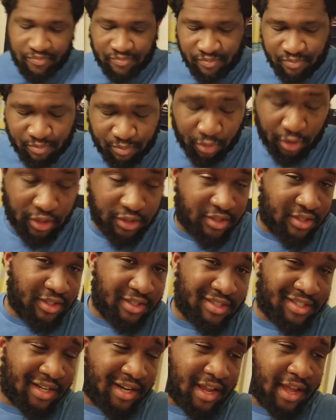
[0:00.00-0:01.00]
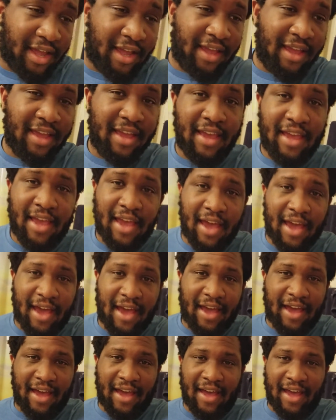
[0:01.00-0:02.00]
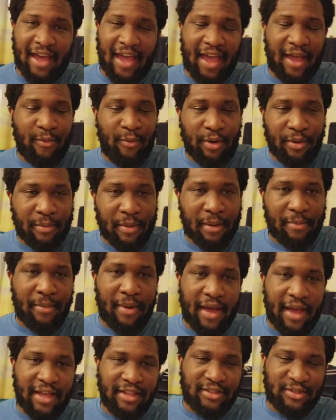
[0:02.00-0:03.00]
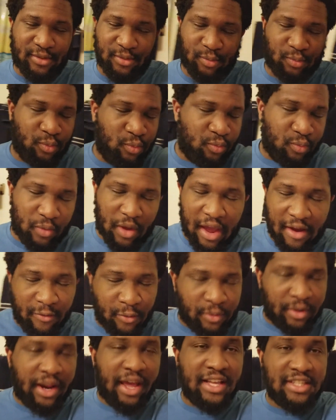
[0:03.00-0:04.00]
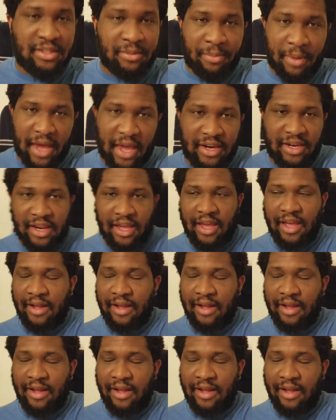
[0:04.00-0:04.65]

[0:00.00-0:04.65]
Personally tonight, I had one of my mods who, everyone has a bad day.